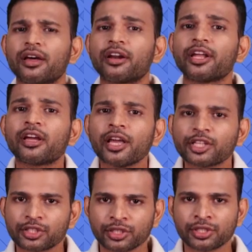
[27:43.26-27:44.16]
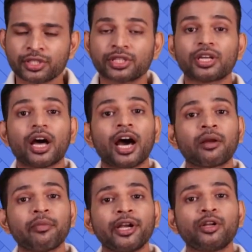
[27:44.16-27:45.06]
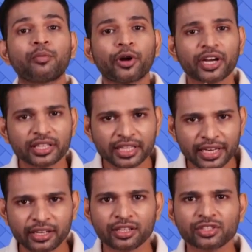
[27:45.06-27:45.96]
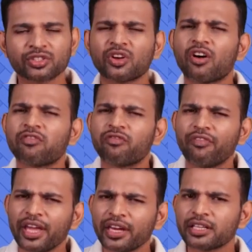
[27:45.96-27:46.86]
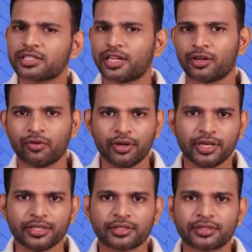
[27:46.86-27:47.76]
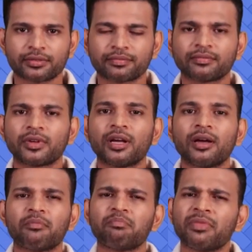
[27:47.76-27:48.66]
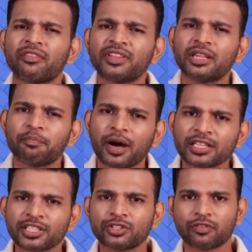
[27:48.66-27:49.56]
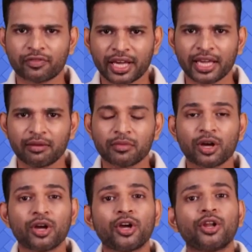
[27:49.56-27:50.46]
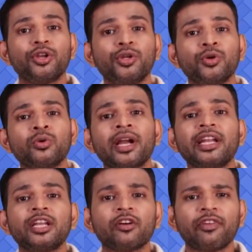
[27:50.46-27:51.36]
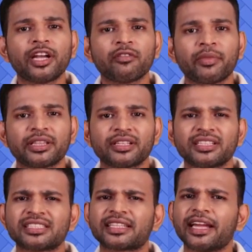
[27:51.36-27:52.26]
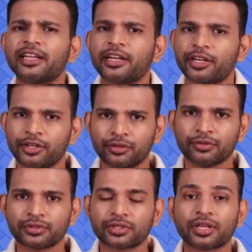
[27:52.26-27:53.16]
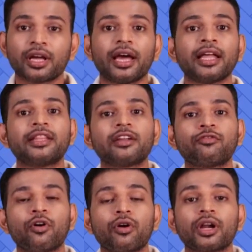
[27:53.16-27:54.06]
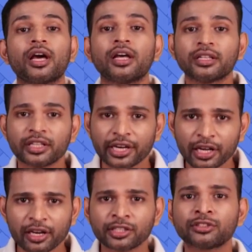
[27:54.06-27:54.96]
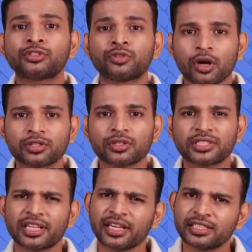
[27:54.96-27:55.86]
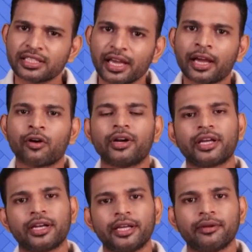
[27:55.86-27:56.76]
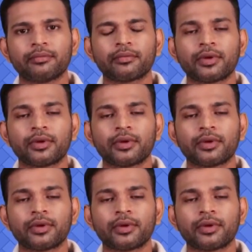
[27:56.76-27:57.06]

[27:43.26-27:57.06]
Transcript: Regulations are meant to protect the interests of various stakeholders. But with the passage of time, new and innovative methods get introduced, and therefore the regulations should also change accordingly.